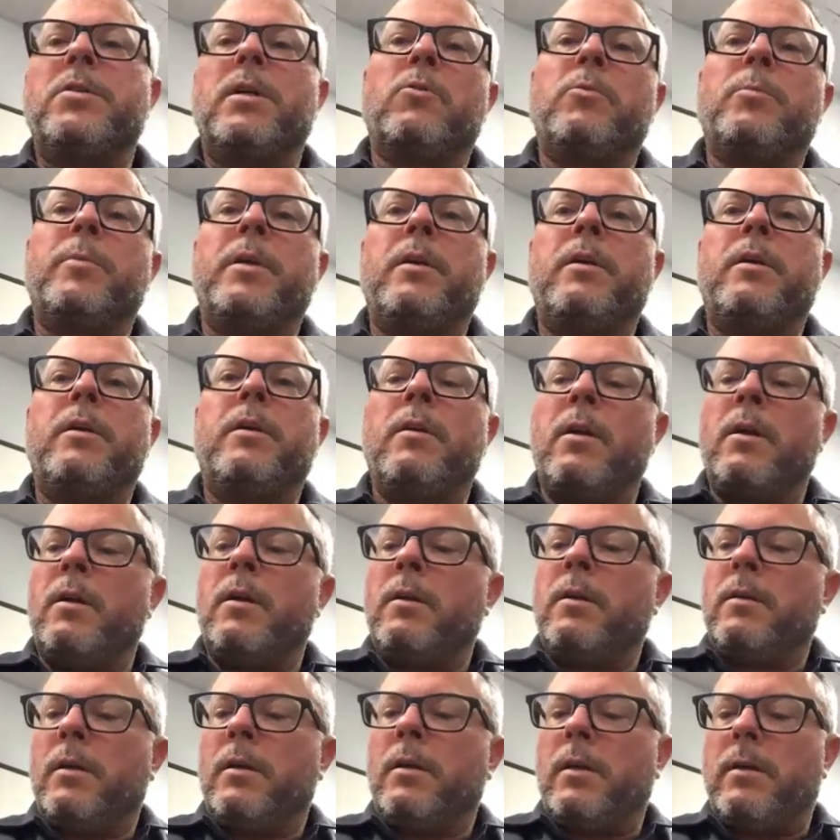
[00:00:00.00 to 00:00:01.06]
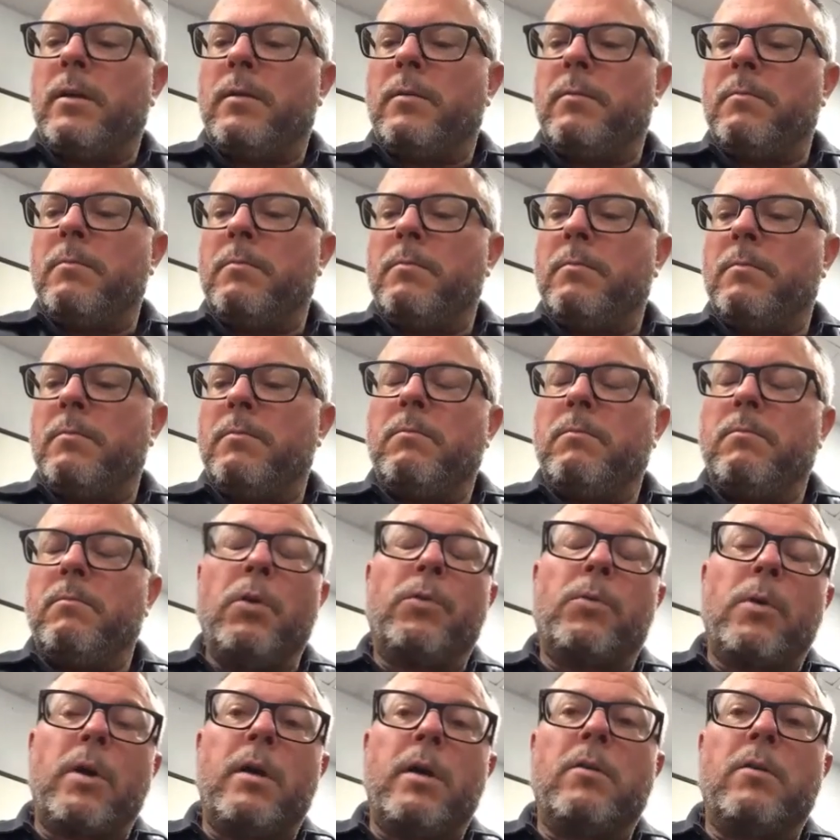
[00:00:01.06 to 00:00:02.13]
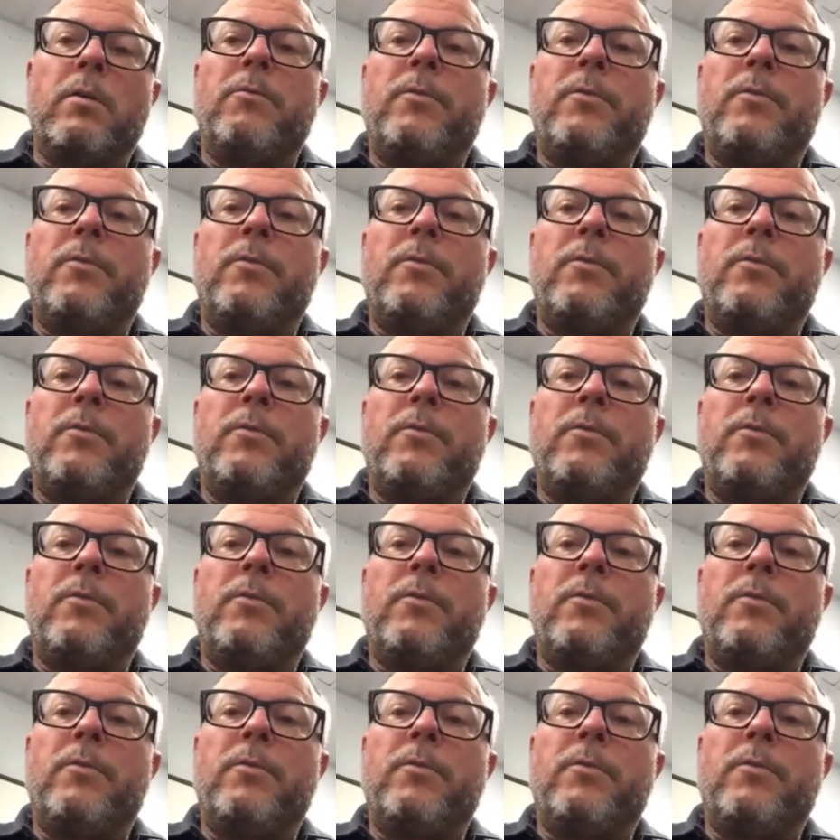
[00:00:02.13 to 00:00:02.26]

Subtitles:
be no throttle,